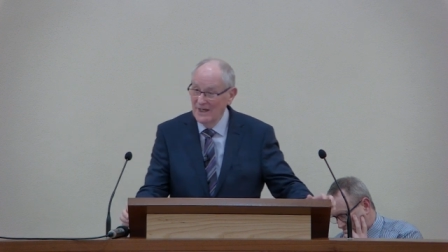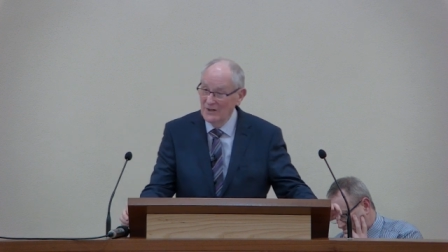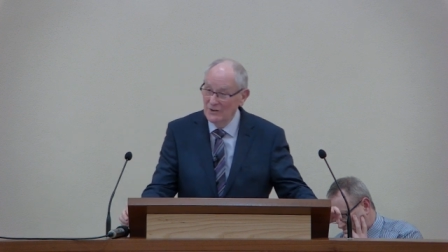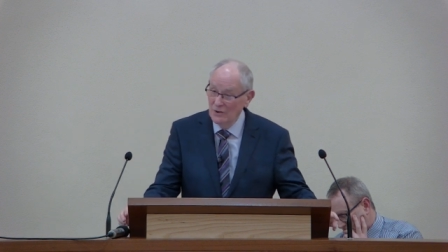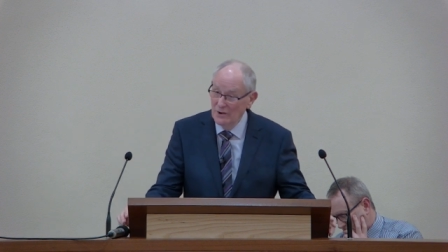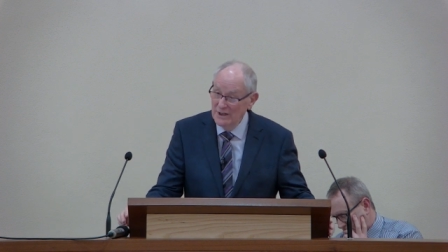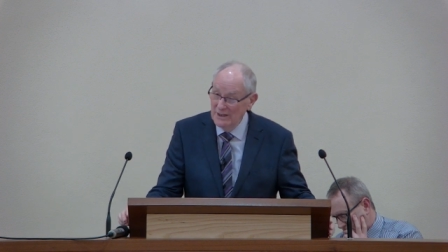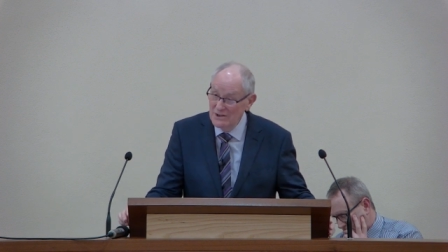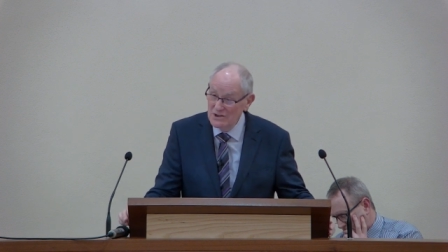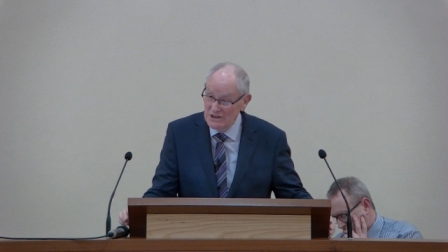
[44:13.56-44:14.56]
Thank God
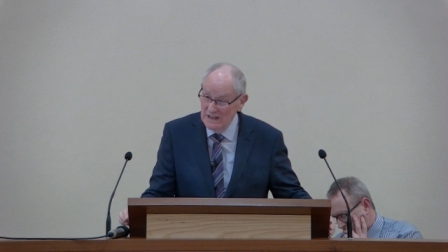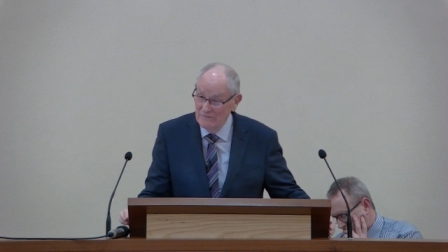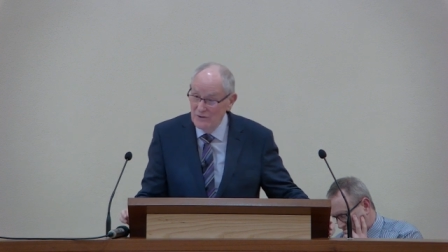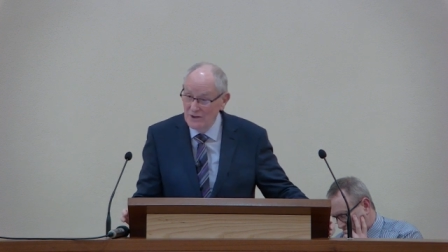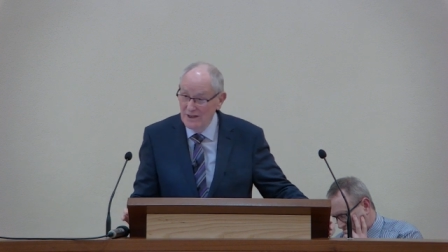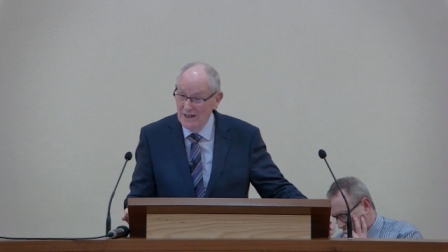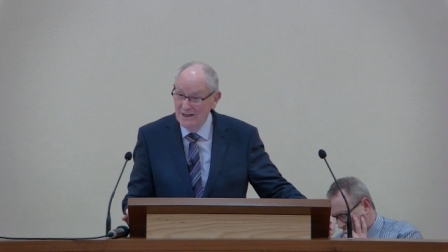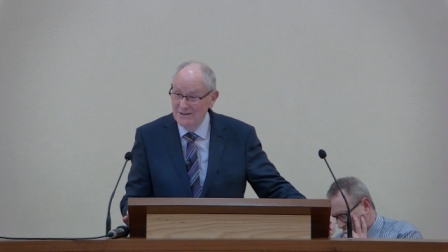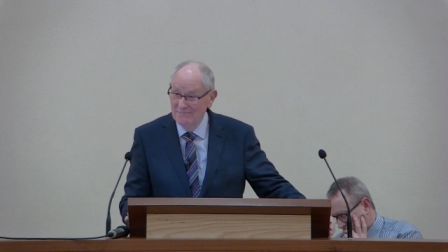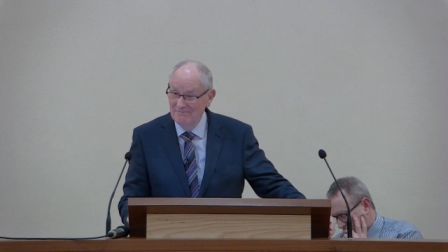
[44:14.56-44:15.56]
he'll save you
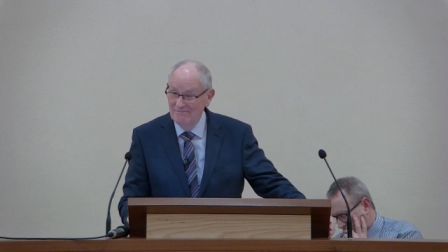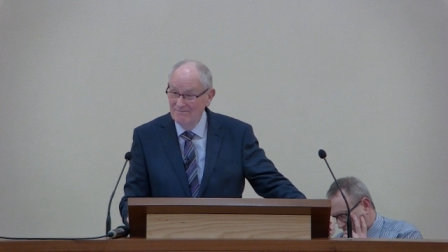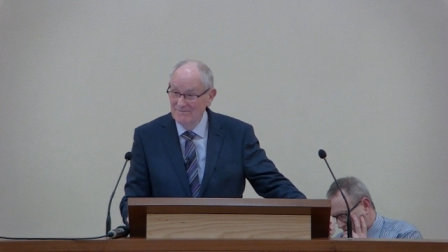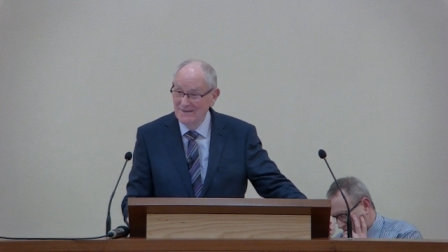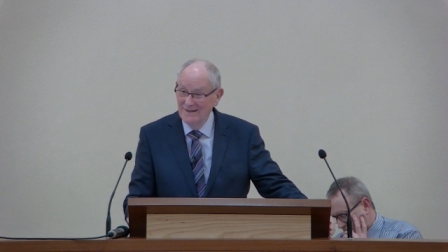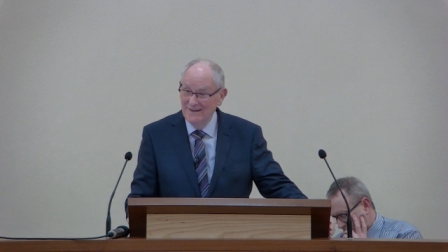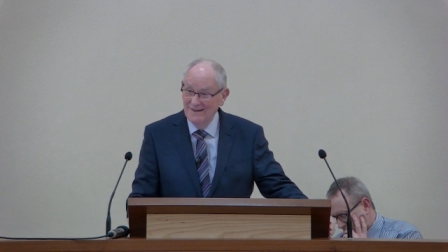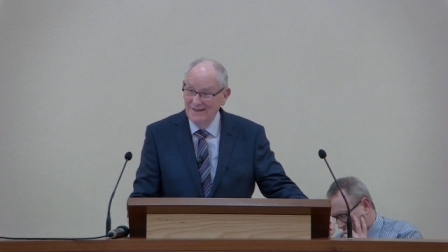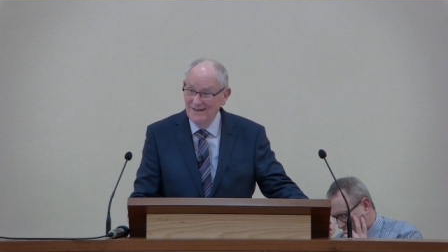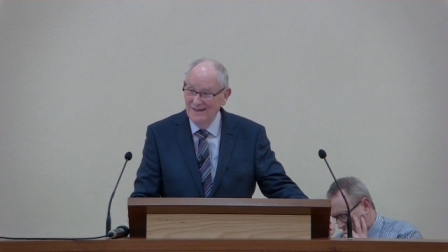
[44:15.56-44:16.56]
tonight.
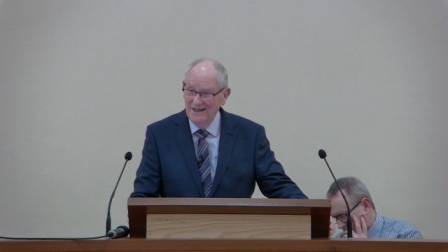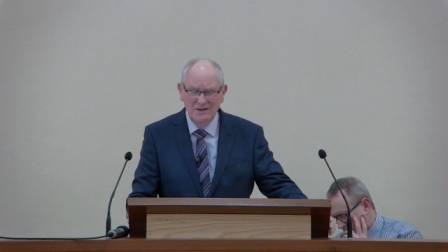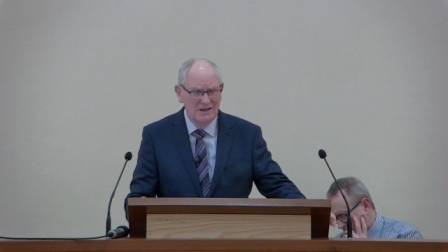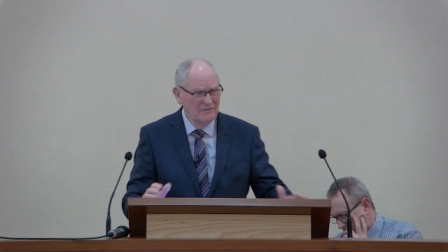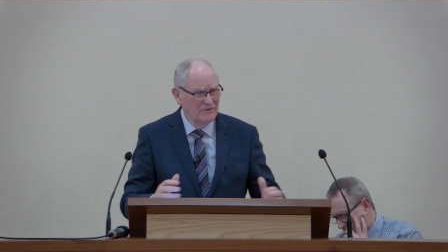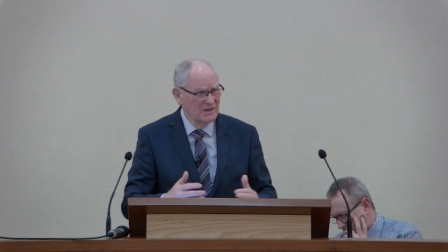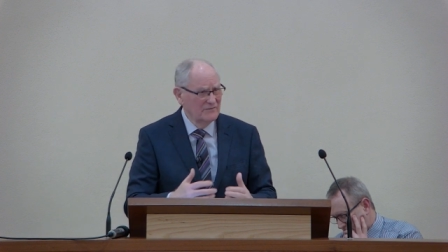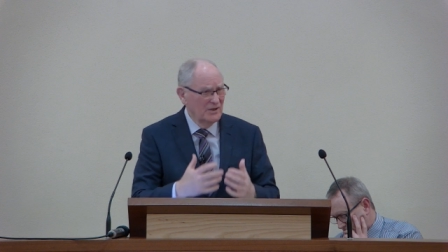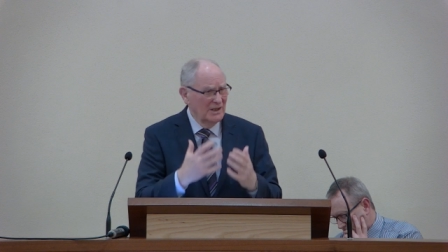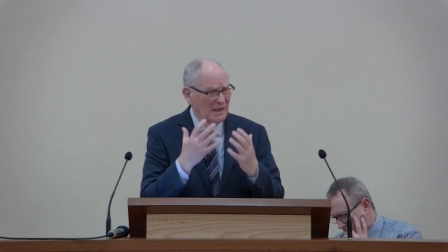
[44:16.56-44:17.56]
He'll give you
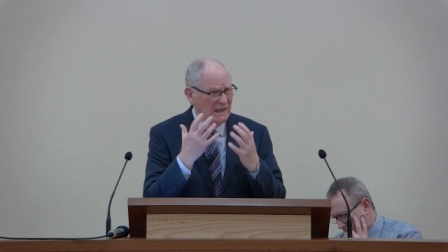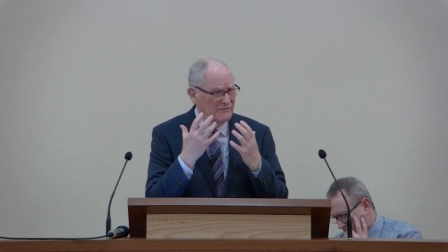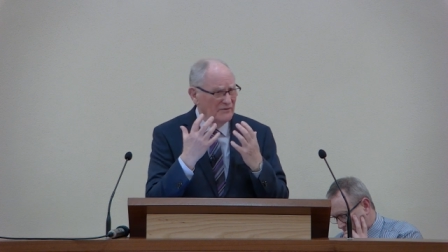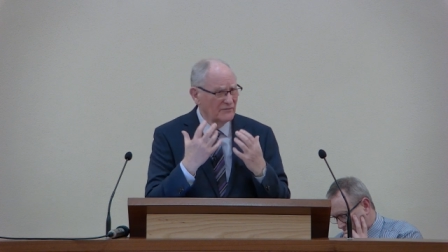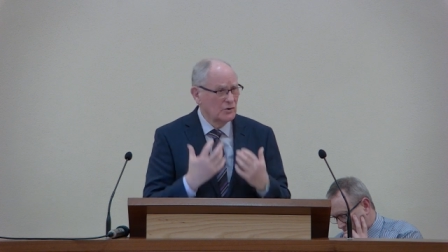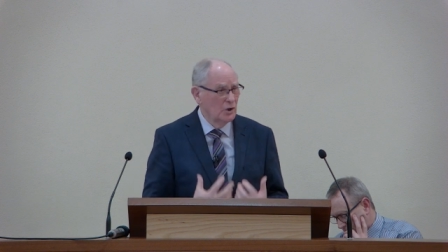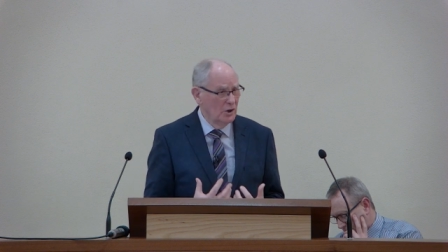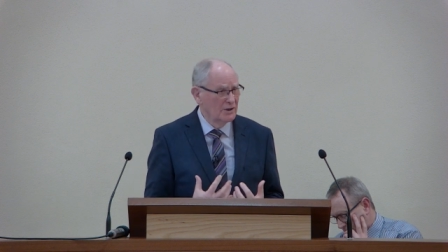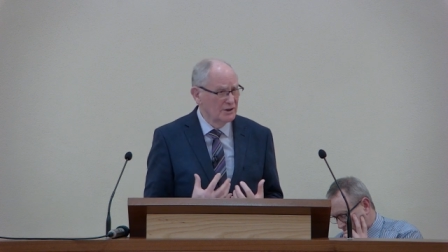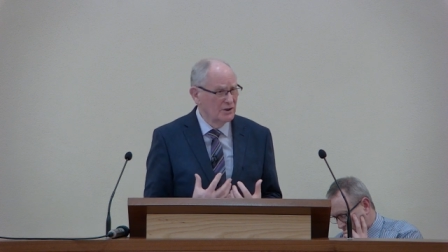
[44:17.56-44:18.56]
the very life of
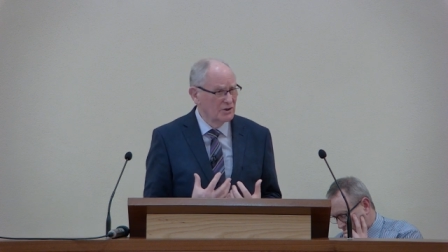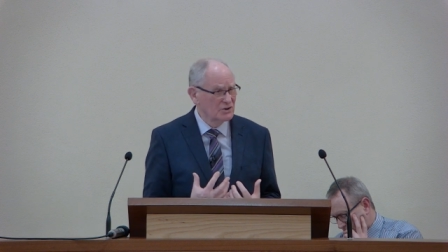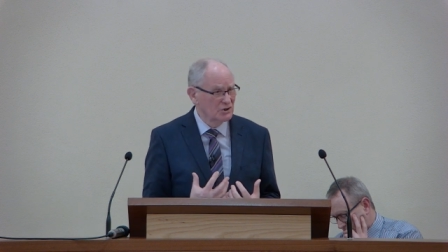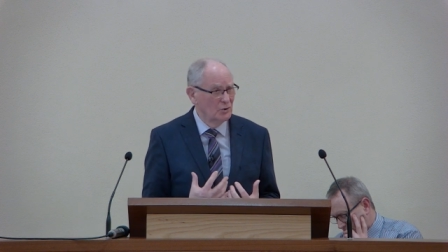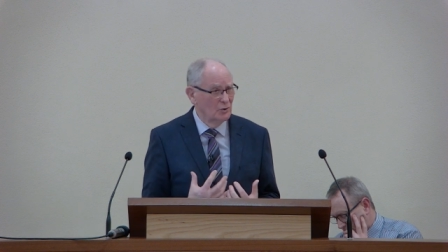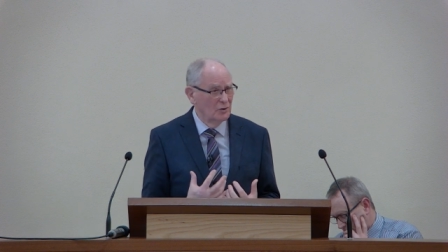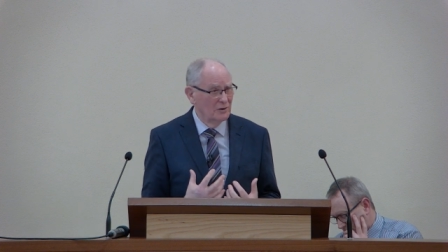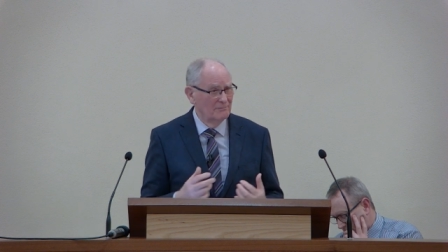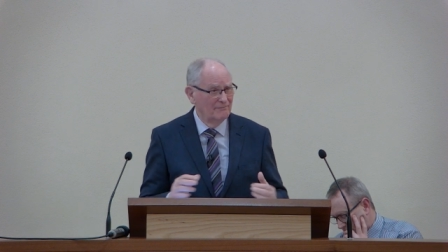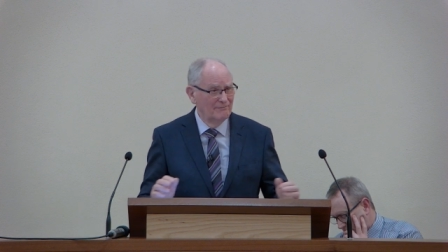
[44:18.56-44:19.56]
God in your
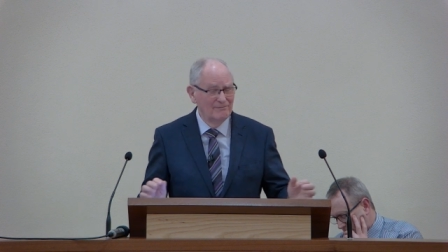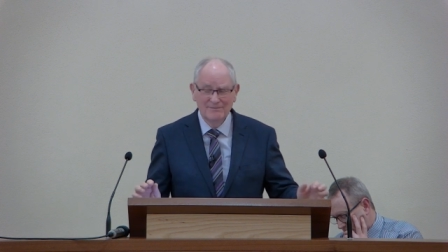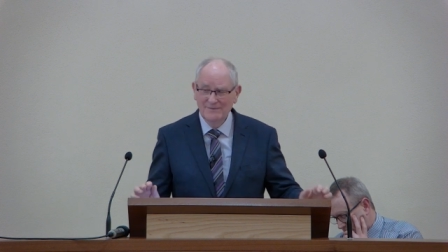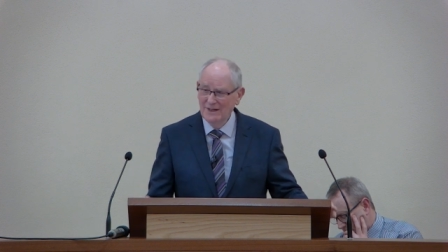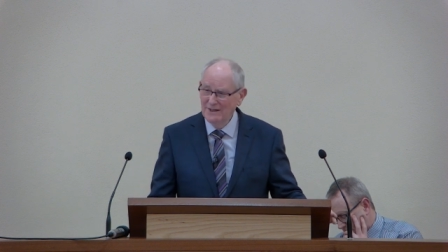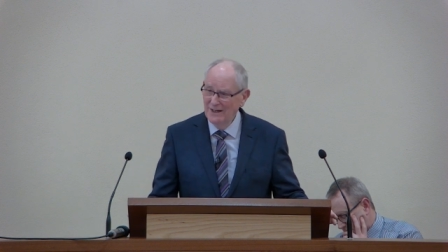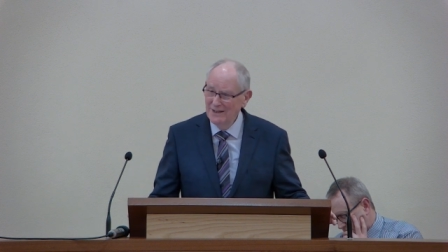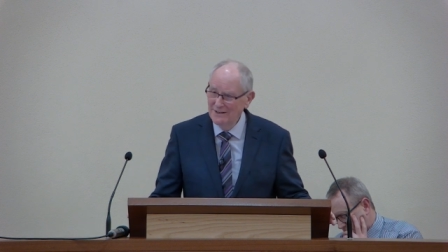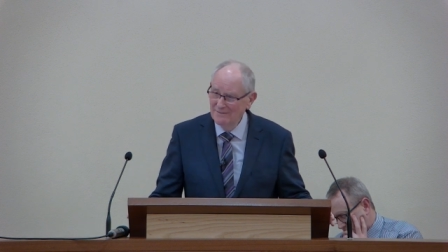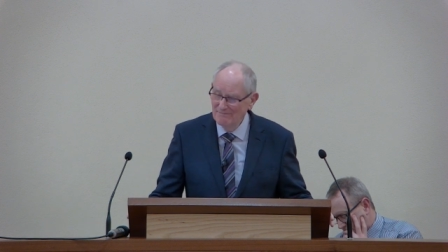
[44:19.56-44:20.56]
soul
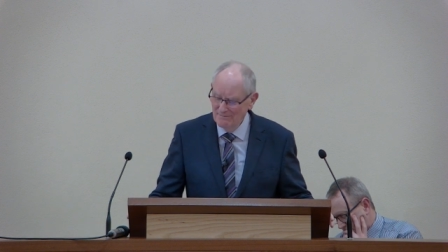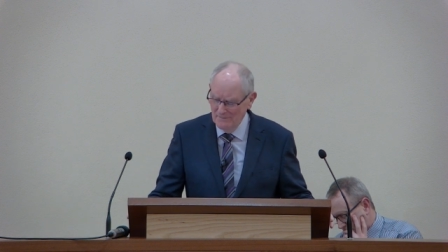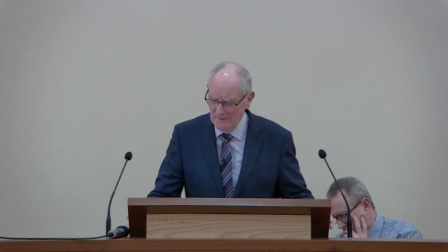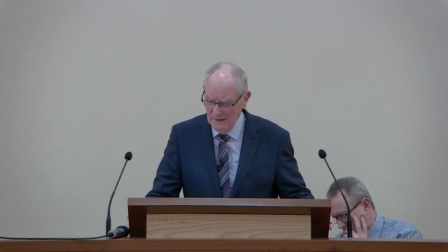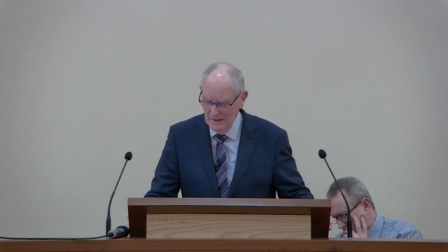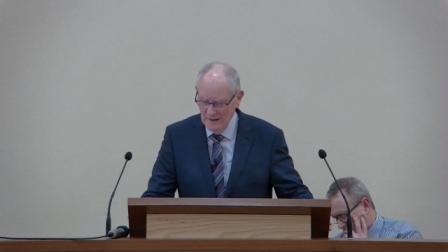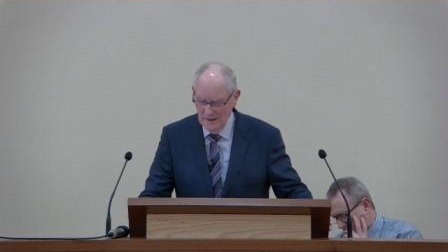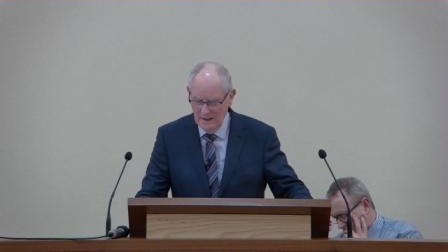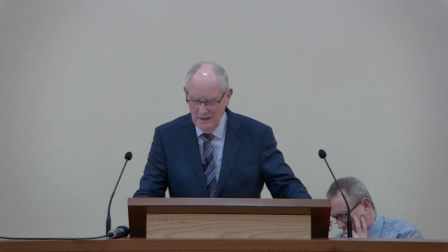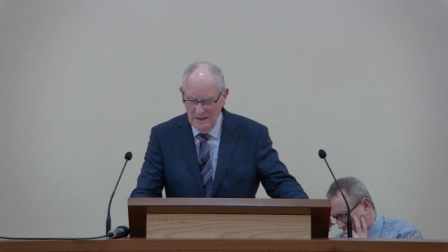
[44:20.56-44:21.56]
tonight.
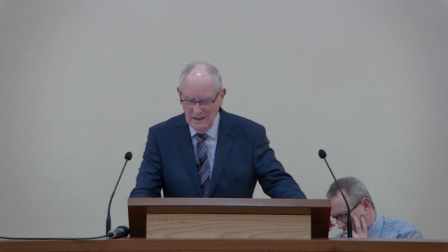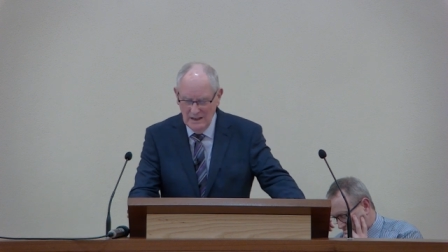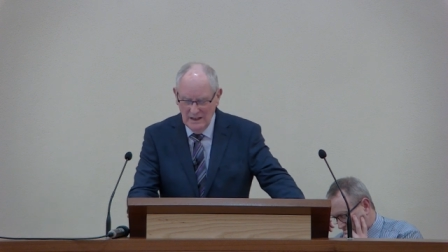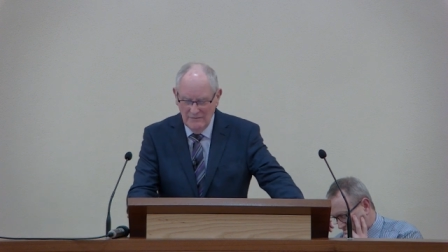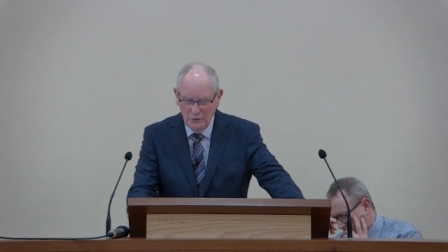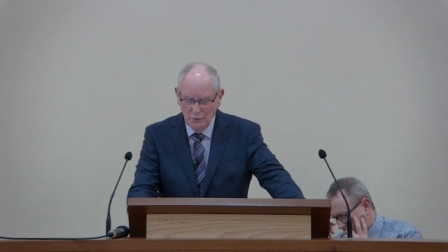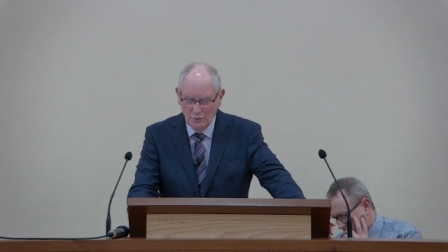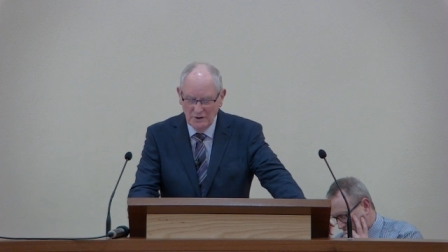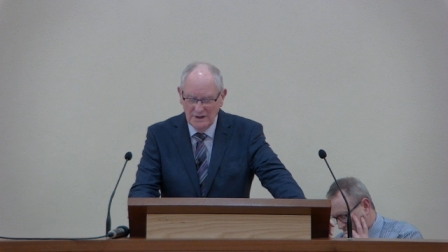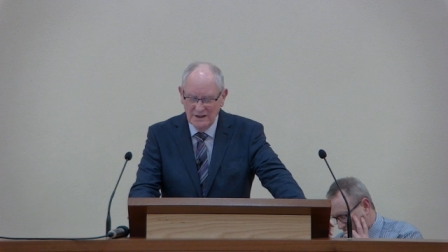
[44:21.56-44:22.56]
If
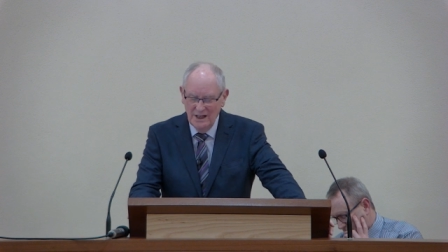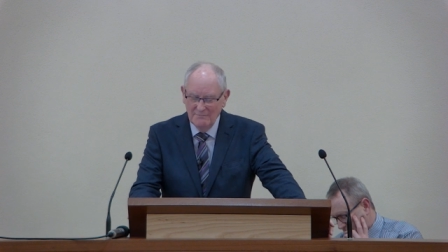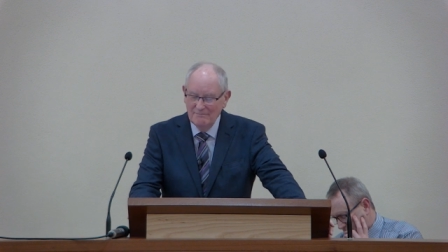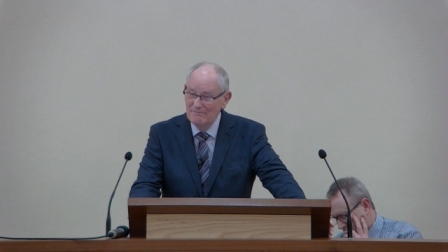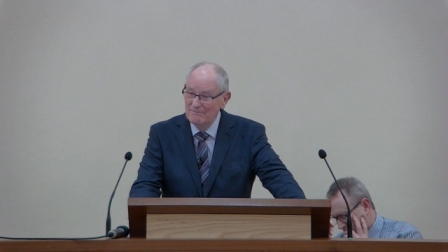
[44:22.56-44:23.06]
you'd only come.